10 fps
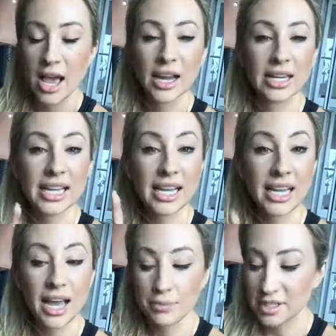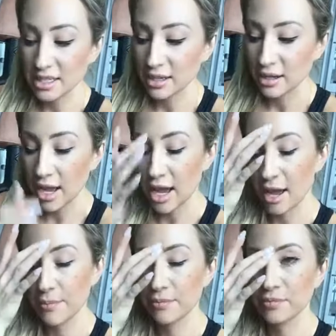kick
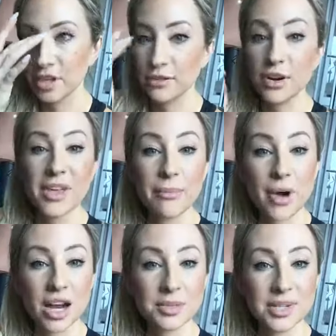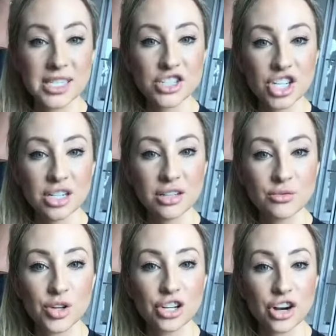um, from that box position
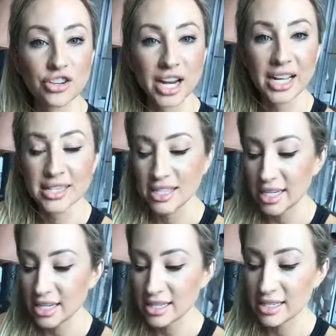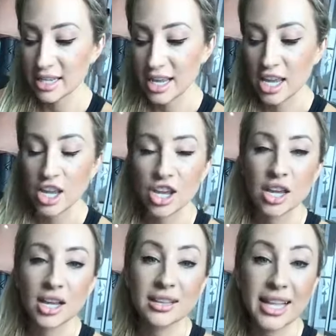when you're on your hands and knees,
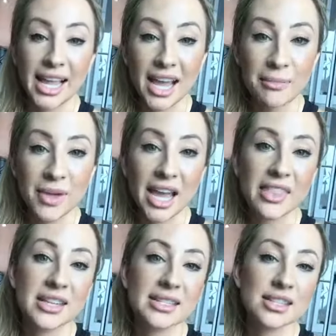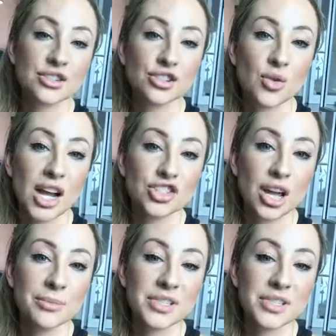clam, and then scissor squat jumps.